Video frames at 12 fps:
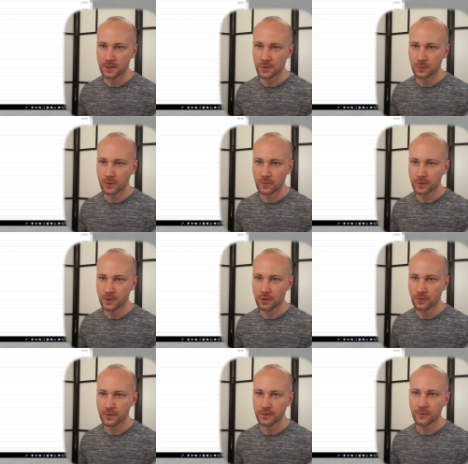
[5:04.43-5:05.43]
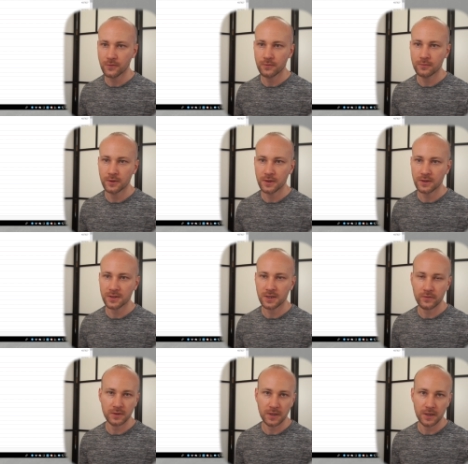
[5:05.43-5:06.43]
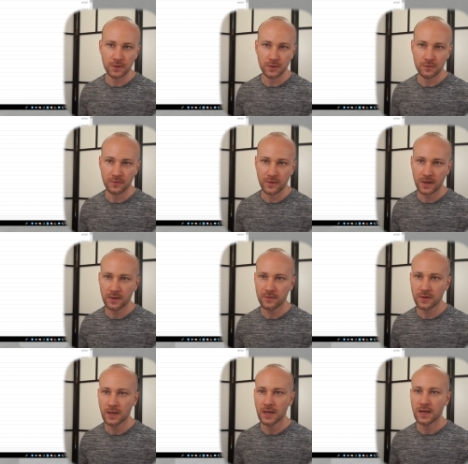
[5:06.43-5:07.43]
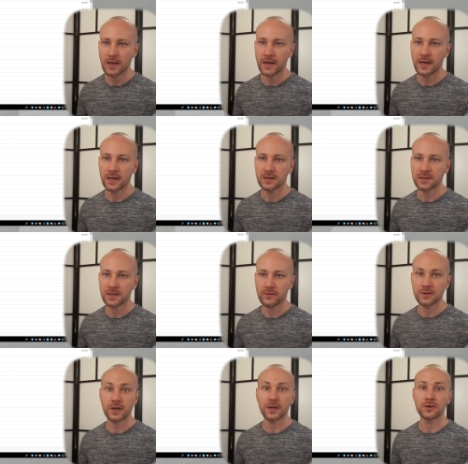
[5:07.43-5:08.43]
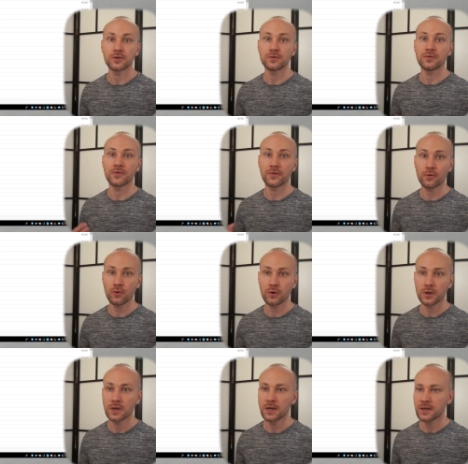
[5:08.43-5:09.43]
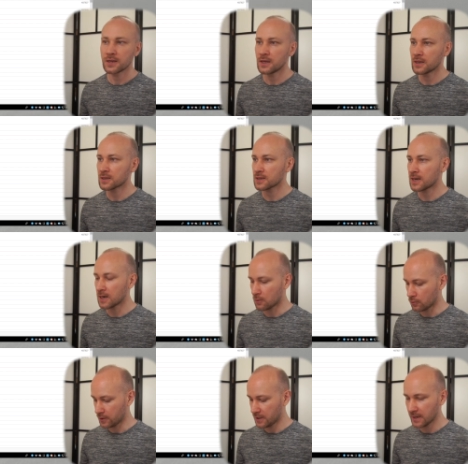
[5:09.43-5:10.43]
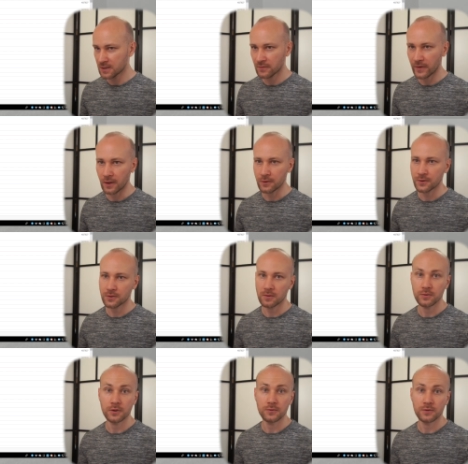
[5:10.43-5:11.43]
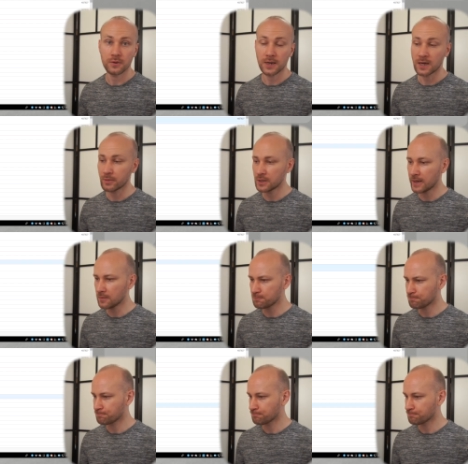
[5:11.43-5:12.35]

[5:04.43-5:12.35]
this is what it was coded for with seven eight two five, and seven eight two four is our yes value. So I'm going to copy that,